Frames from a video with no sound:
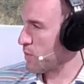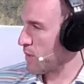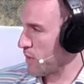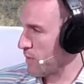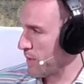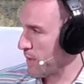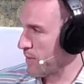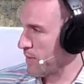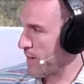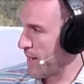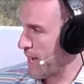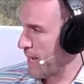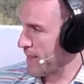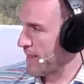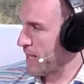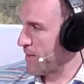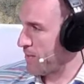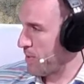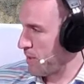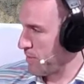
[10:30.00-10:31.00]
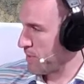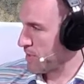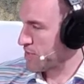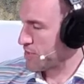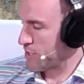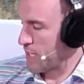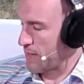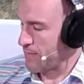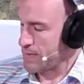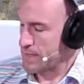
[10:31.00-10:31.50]
where we were at in that public
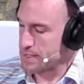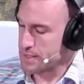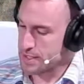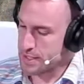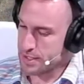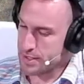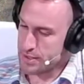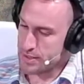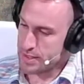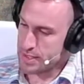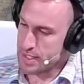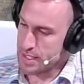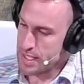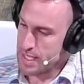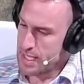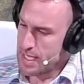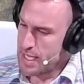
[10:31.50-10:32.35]
shopping center,